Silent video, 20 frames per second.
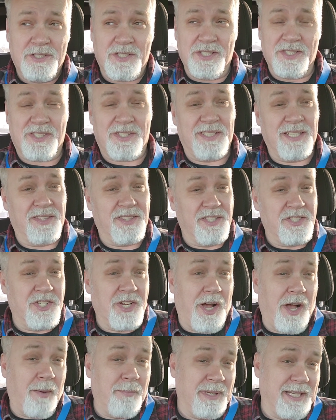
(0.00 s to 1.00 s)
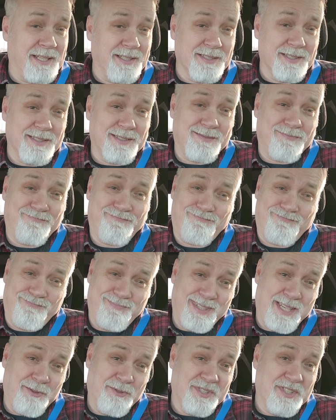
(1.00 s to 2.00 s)
just did the job because
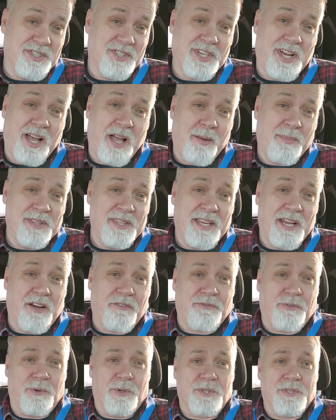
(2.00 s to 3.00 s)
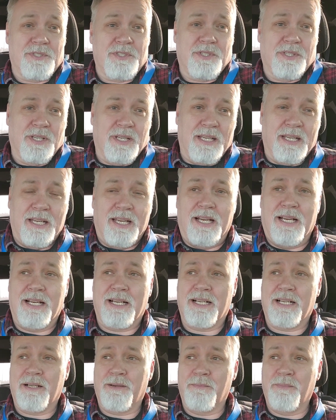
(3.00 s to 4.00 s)
it was a job in the Air Force.
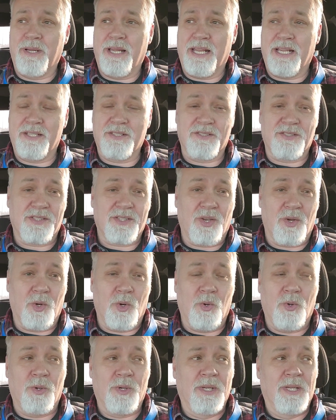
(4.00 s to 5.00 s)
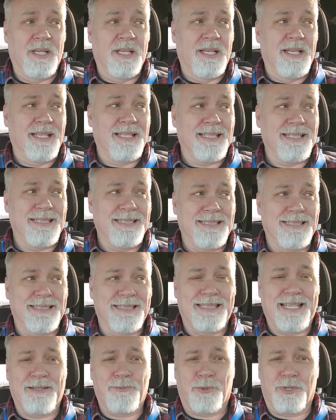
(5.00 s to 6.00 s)
Um, and so eh,
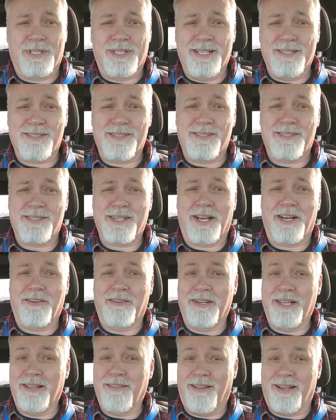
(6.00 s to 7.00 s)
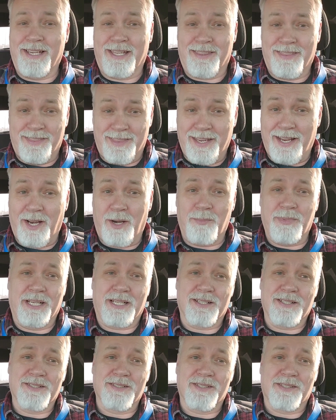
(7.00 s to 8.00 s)
they weren't necessarily like there
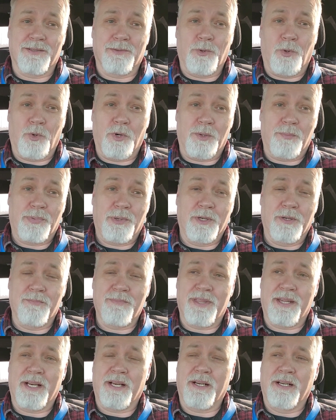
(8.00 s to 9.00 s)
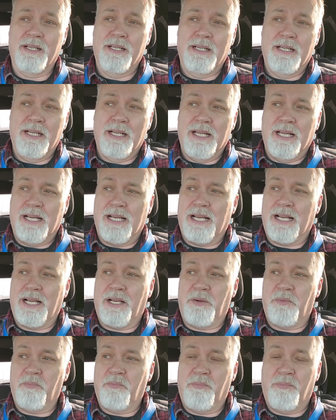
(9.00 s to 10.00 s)
because the Lord put them there.
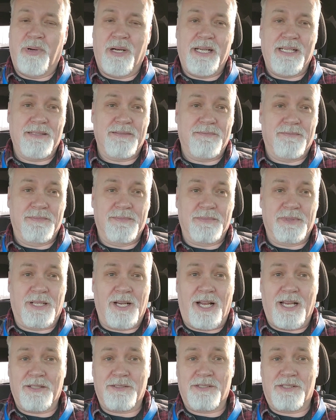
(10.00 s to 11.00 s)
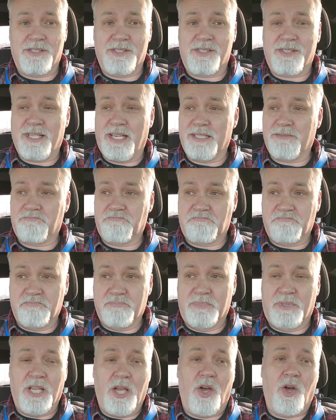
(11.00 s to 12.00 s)
Um, but God just said,
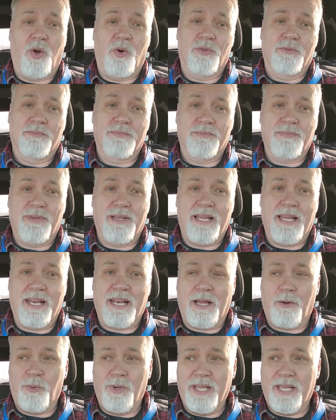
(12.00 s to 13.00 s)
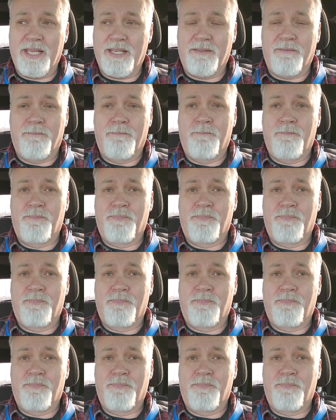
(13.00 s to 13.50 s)
go. And I went